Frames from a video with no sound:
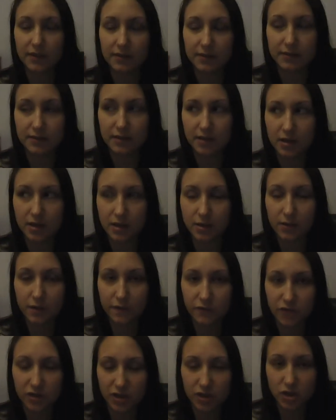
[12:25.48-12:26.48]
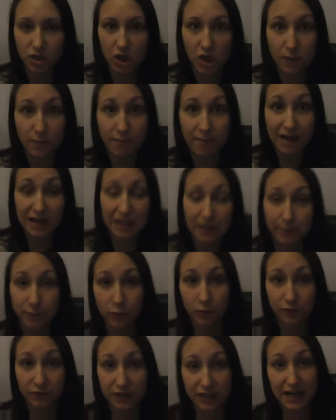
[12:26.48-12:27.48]
So I've just took my makeup
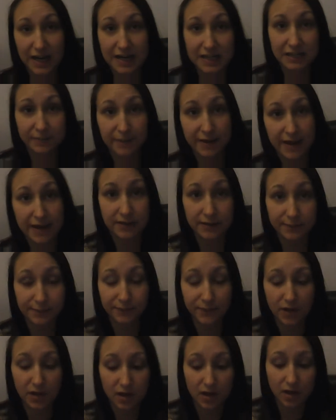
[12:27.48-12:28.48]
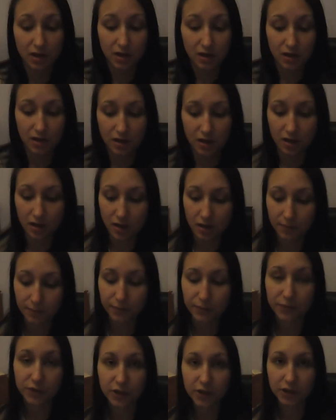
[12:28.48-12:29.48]
off to get into bed.
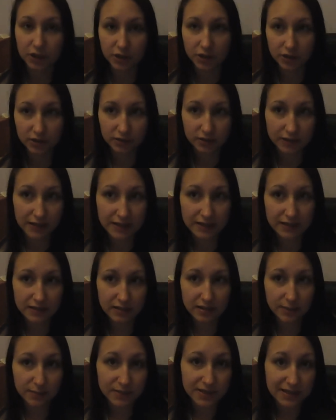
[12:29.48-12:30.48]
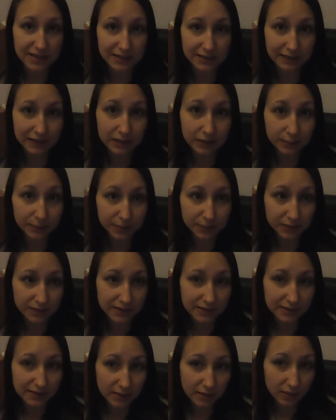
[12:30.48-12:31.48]
I'm gonna get some sleep
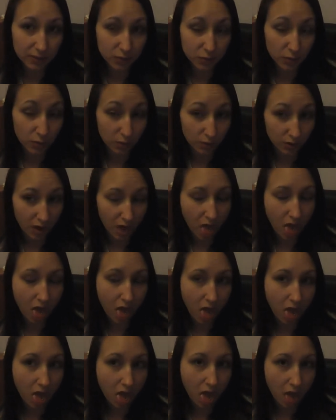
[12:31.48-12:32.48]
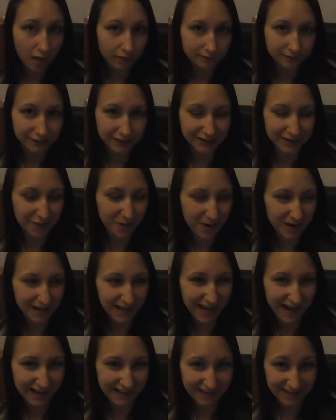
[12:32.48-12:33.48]
because it's quite
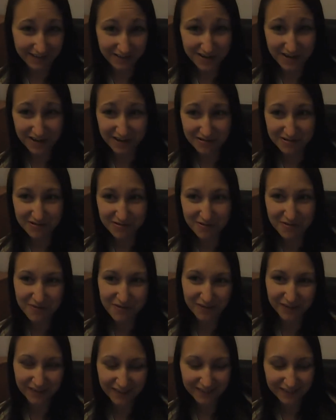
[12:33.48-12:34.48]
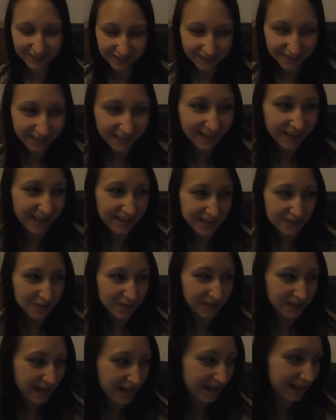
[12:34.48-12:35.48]
late. I can't talk. It's
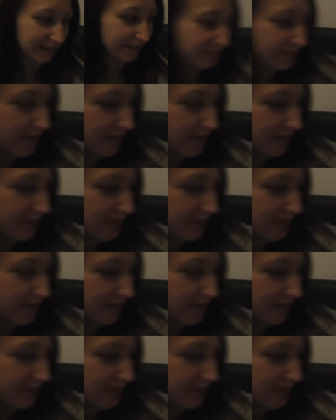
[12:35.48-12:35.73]
quite late.